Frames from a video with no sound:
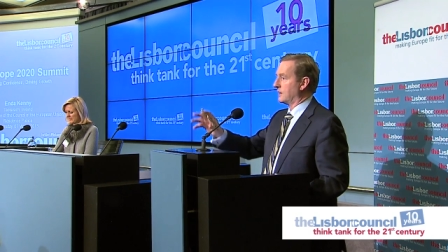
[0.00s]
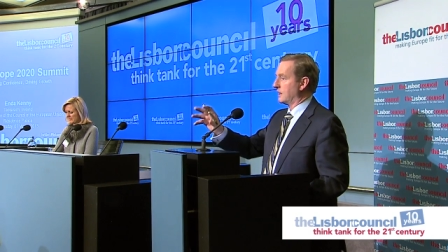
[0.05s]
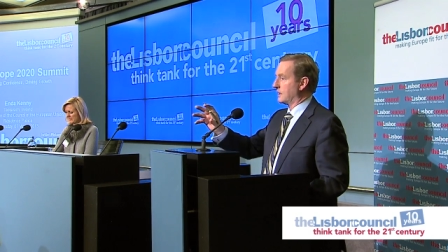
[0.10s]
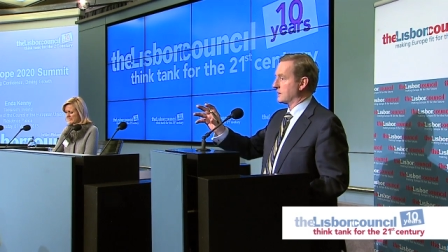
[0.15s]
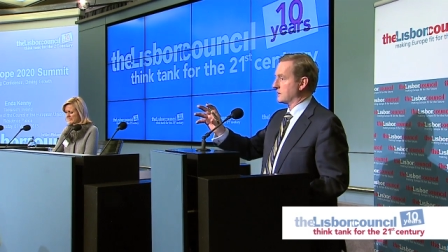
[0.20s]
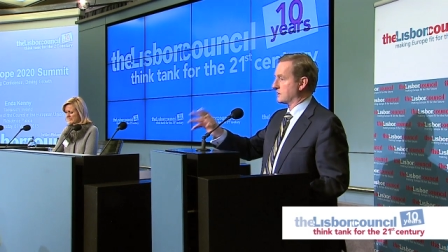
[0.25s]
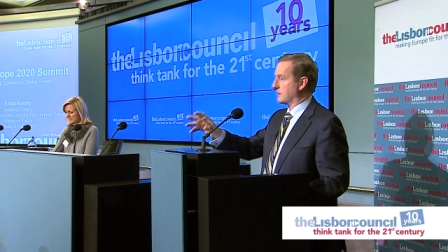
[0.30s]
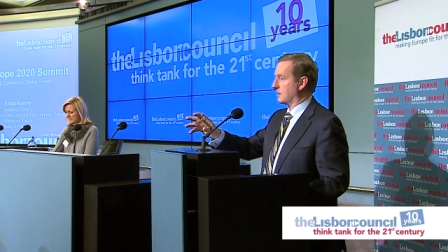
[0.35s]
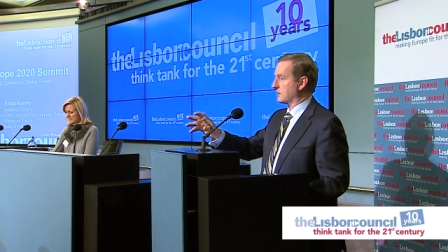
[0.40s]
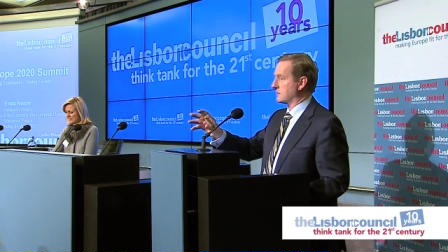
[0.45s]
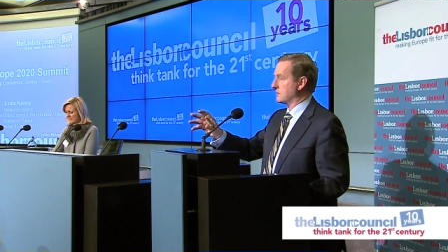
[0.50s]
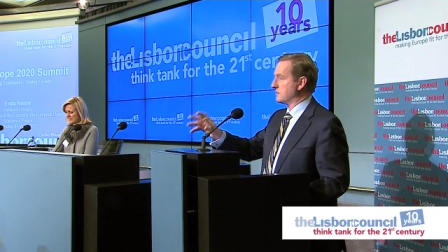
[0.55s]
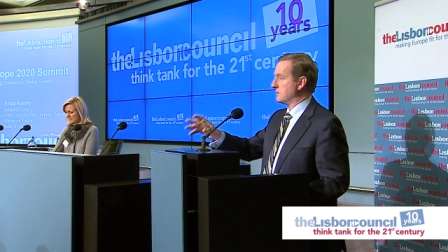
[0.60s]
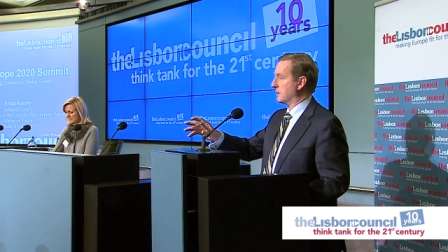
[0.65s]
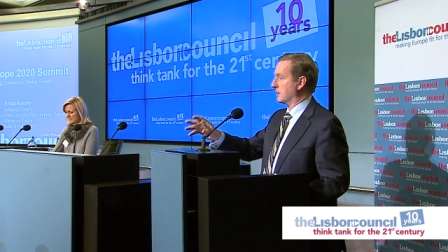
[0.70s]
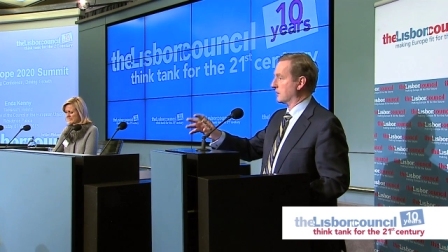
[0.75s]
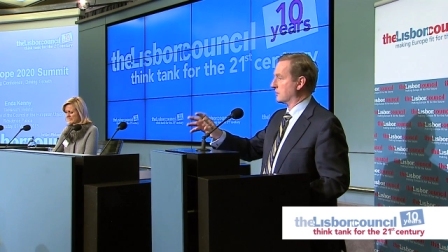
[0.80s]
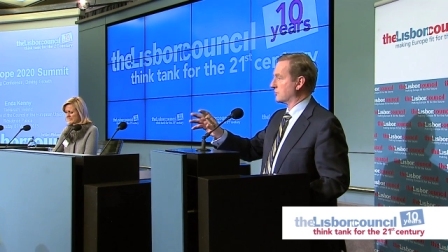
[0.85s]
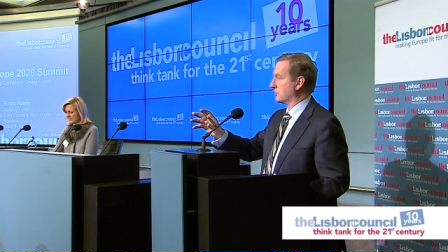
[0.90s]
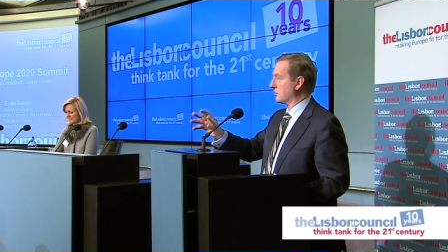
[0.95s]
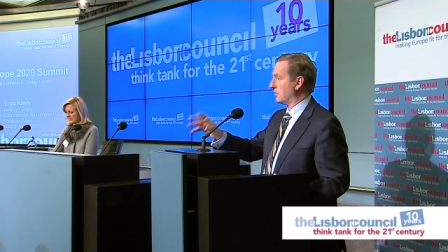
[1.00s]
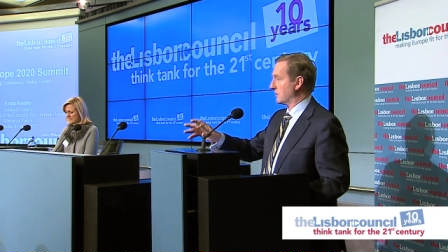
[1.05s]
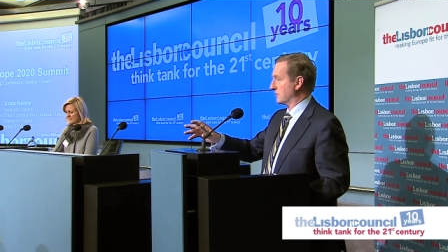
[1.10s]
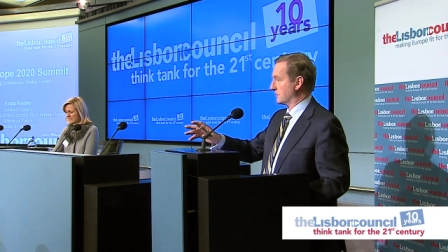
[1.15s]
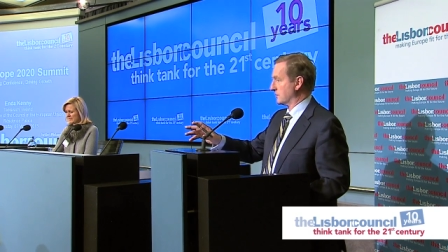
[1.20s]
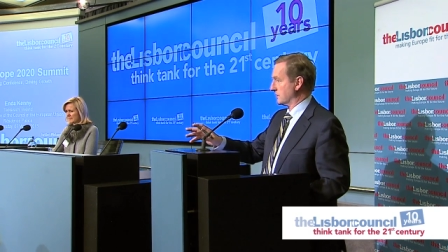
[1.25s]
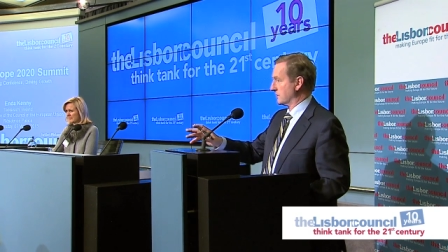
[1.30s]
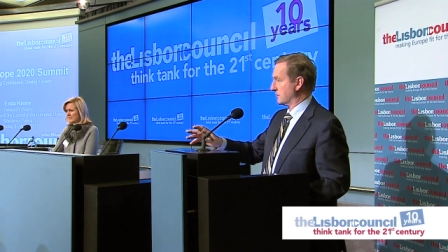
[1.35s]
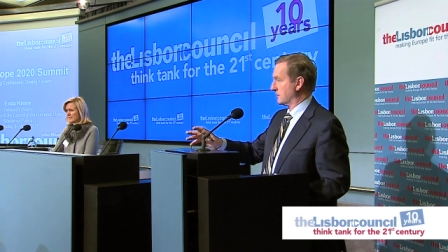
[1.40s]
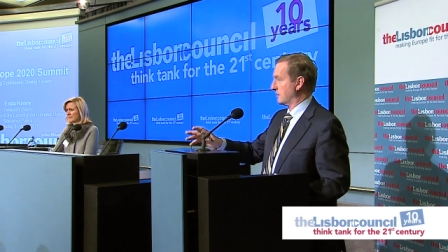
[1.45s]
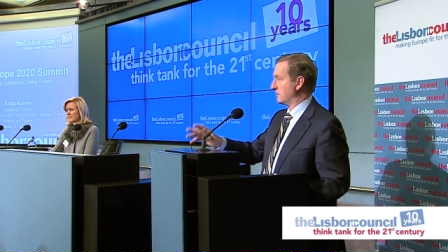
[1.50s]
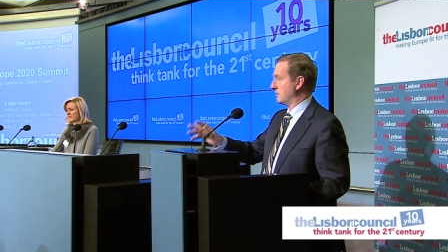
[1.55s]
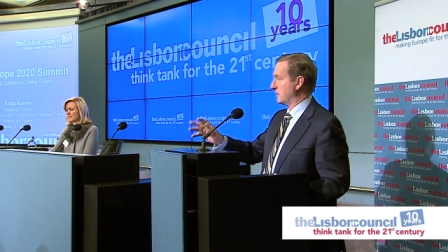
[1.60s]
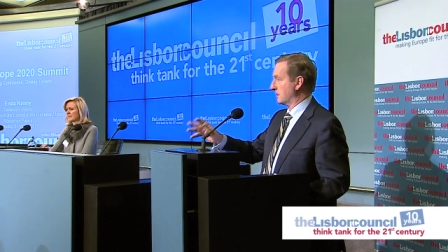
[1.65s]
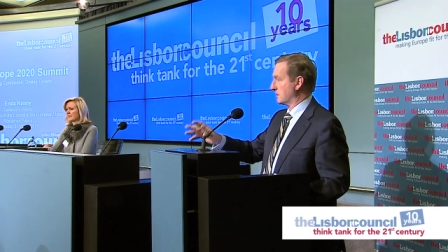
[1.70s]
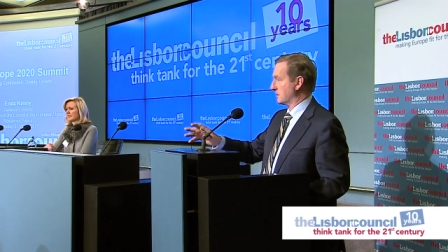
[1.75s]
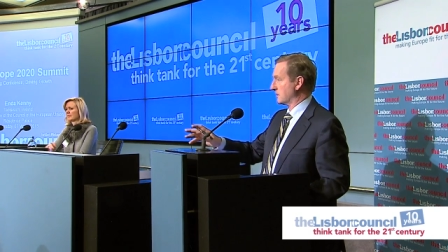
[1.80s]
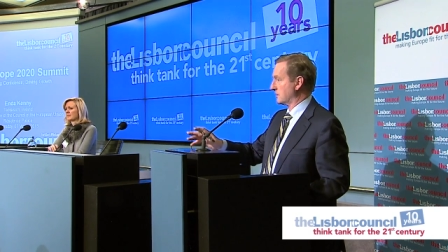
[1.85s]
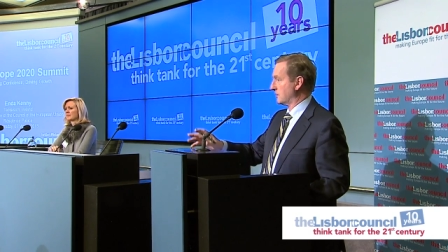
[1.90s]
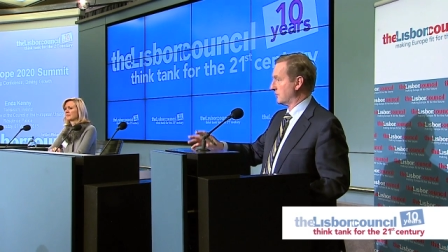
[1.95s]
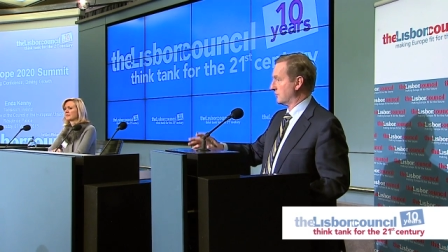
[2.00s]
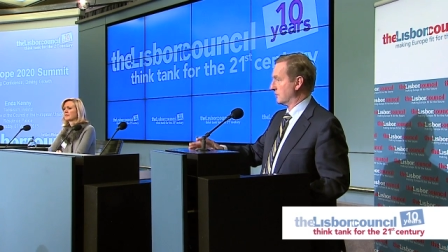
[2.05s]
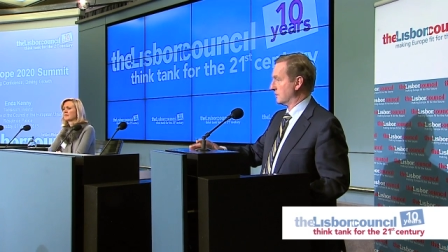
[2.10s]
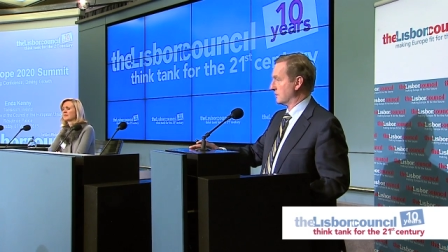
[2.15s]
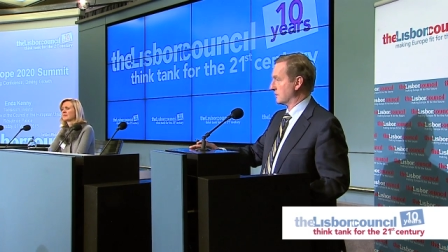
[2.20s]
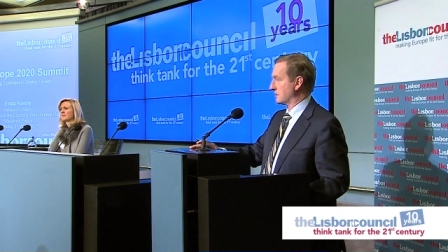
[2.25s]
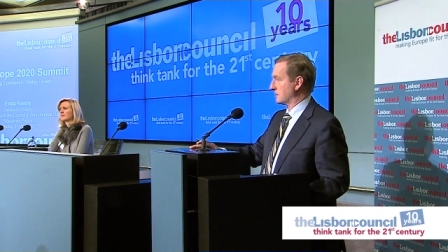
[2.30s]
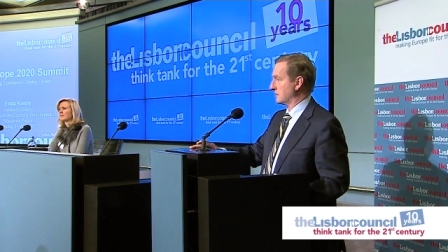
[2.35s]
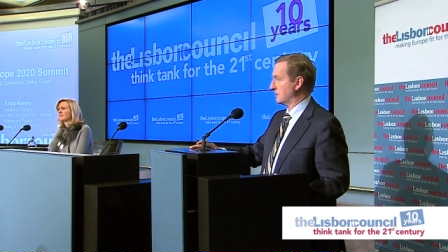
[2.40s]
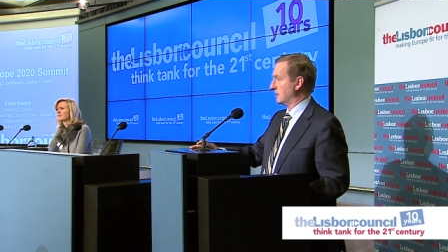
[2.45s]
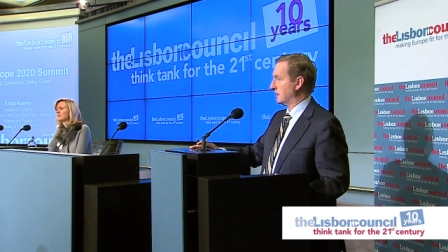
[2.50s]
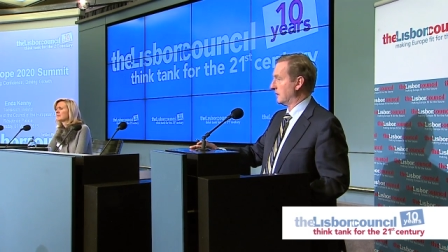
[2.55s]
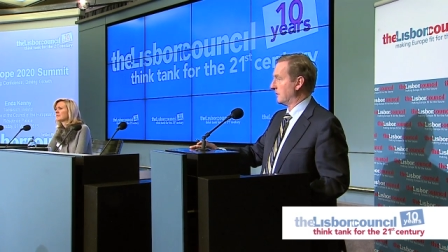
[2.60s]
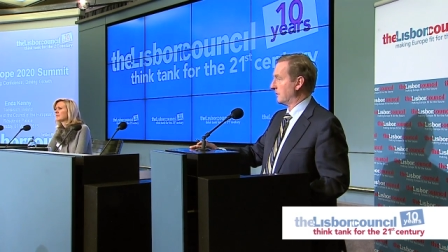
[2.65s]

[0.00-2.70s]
has got to make choices and make decisions.